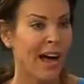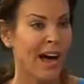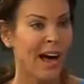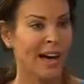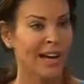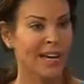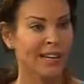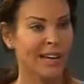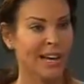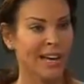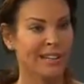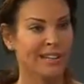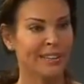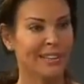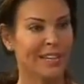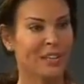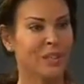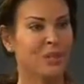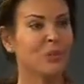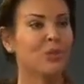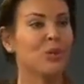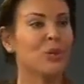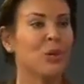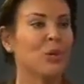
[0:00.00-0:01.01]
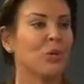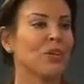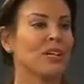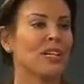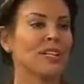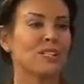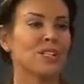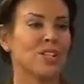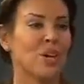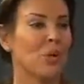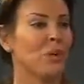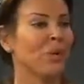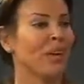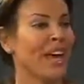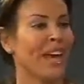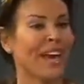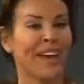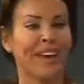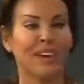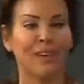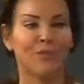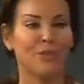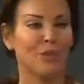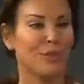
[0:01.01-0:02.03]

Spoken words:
I let you know that it's okay if